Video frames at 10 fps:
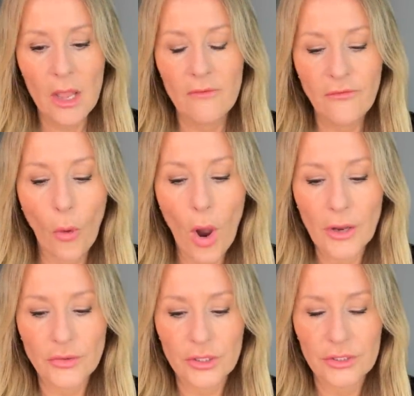
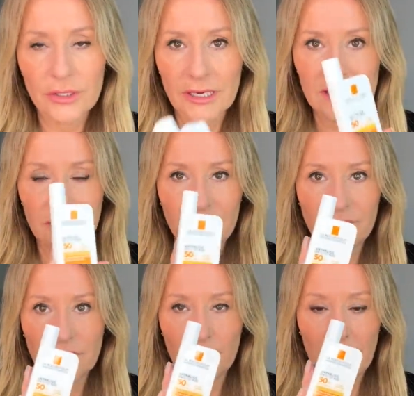400, and it's the
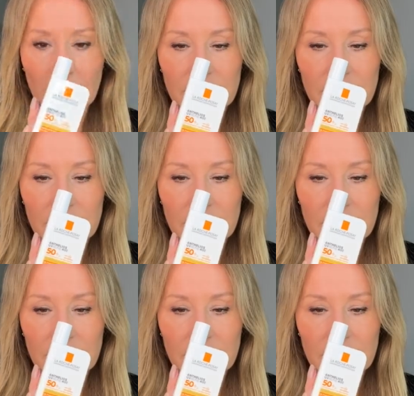50 plus.